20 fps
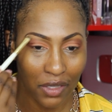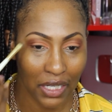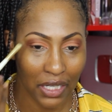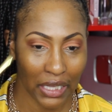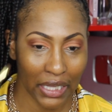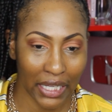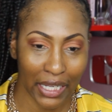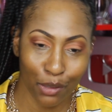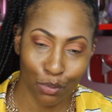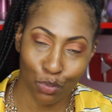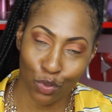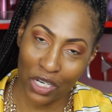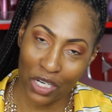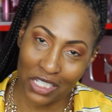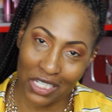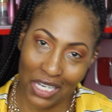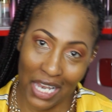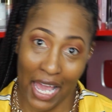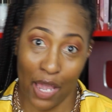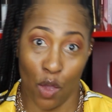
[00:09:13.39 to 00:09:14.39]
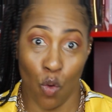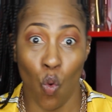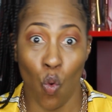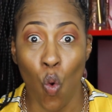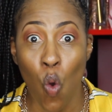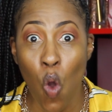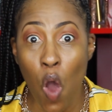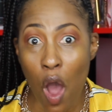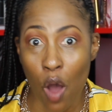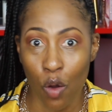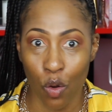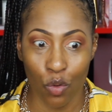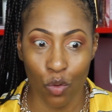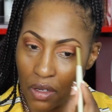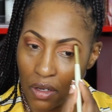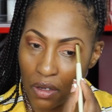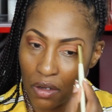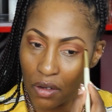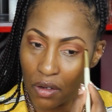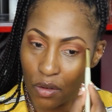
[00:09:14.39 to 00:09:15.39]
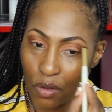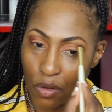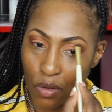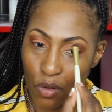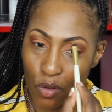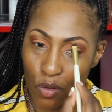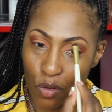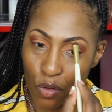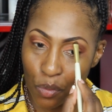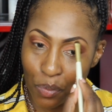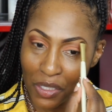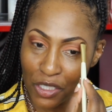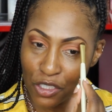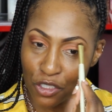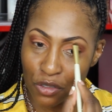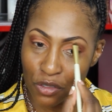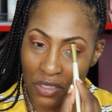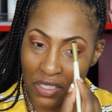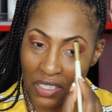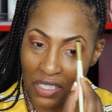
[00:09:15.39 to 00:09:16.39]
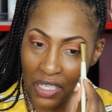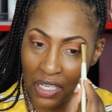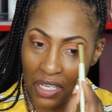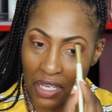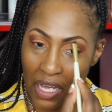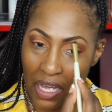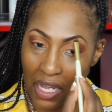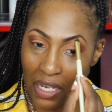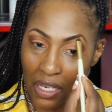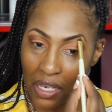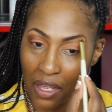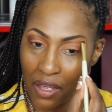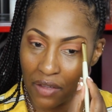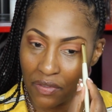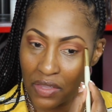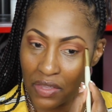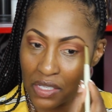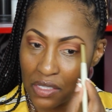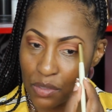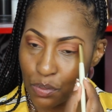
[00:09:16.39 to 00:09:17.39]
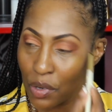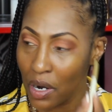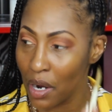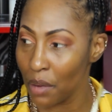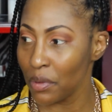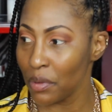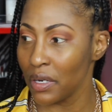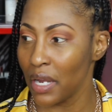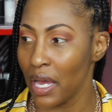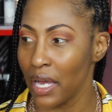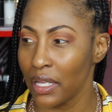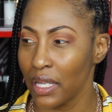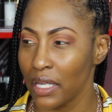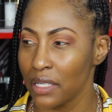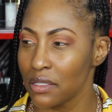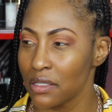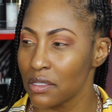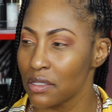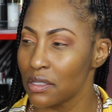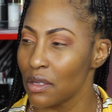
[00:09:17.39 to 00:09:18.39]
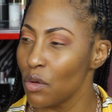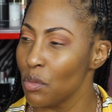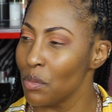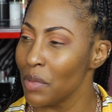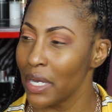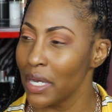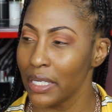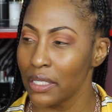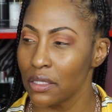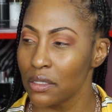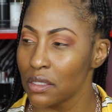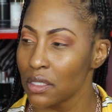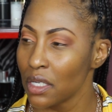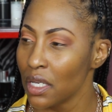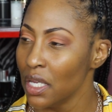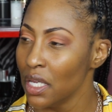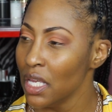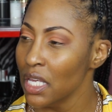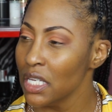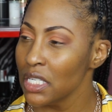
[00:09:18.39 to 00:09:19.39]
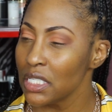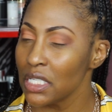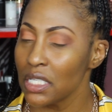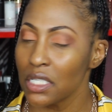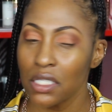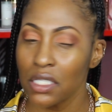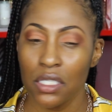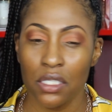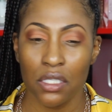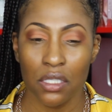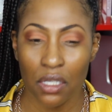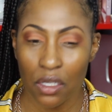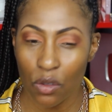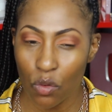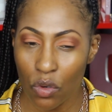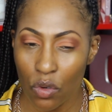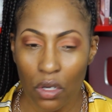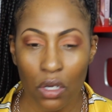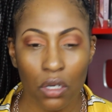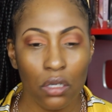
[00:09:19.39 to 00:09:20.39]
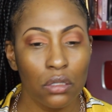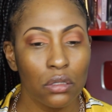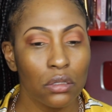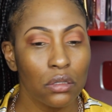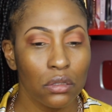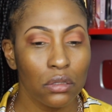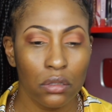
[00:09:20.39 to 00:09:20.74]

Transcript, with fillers: Clean brush, like, whoa. Oh, but you see, I love this brow bone highlight so much. Just, oh.